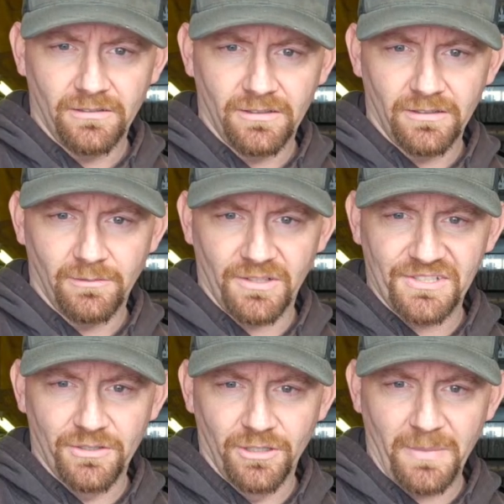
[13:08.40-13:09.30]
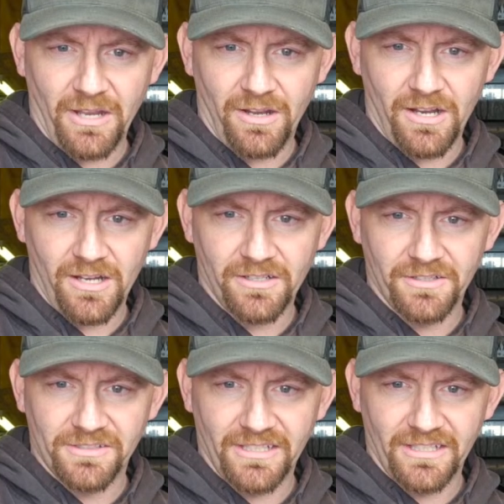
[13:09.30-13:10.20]
What's cool about
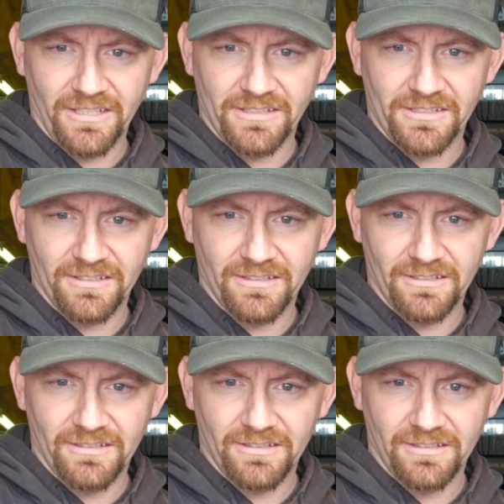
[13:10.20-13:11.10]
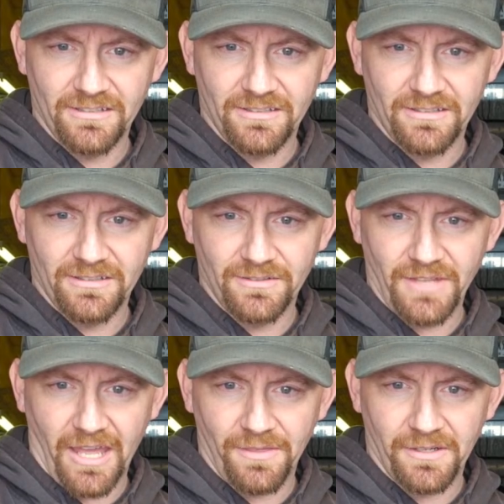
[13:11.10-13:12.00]
Hondas is
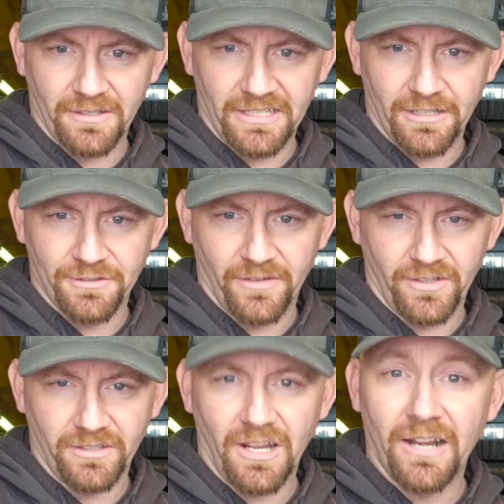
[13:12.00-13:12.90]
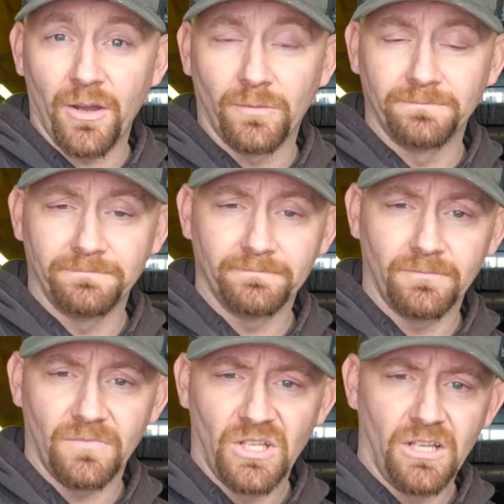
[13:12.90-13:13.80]
that they're gear driven. I know.
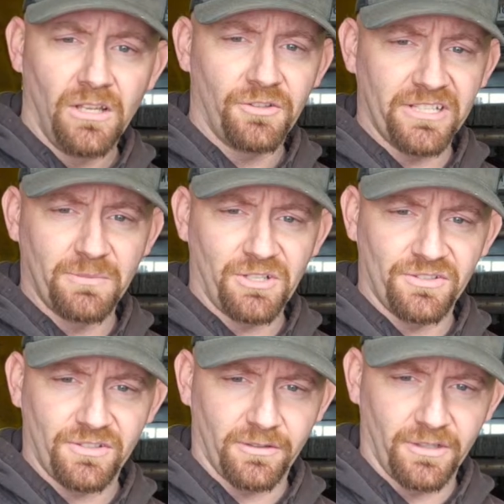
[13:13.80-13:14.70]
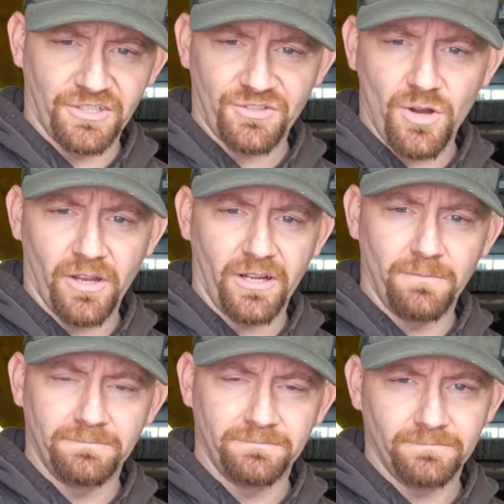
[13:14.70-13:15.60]
Transmissions are really strong in them.
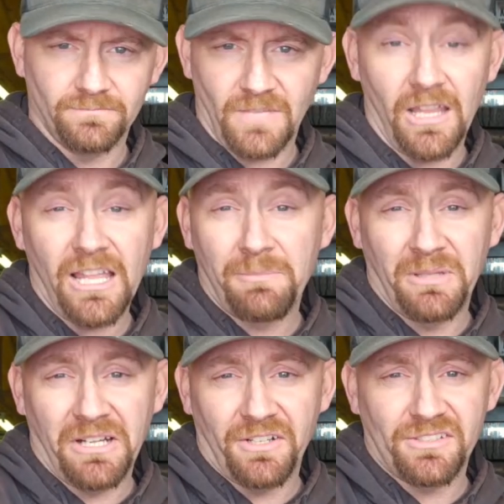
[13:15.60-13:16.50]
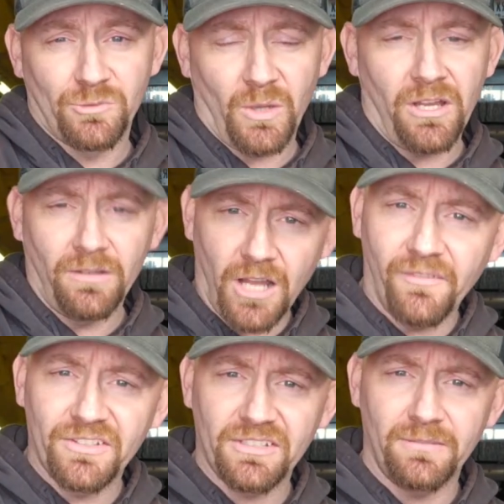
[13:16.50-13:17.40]
I like Polaris as well.
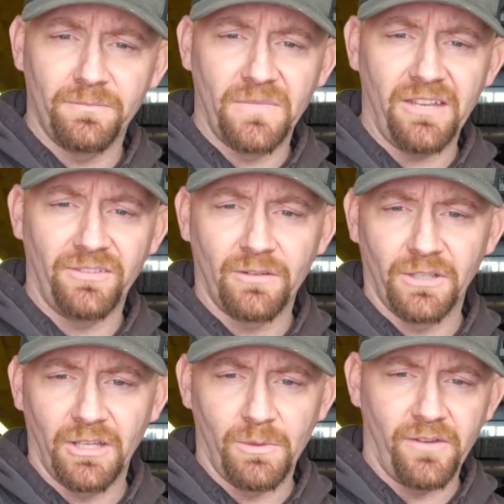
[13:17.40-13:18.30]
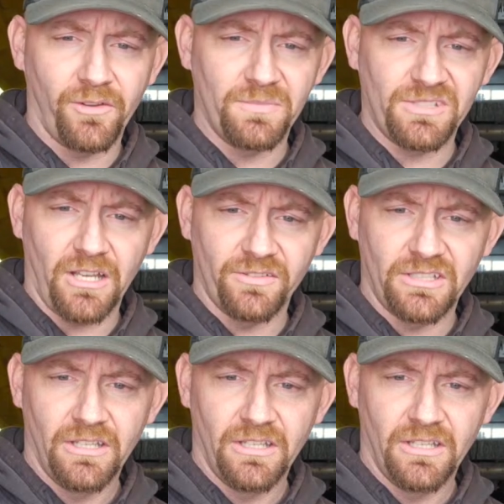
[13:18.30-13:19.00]
Obviously, they've done really well for themselves.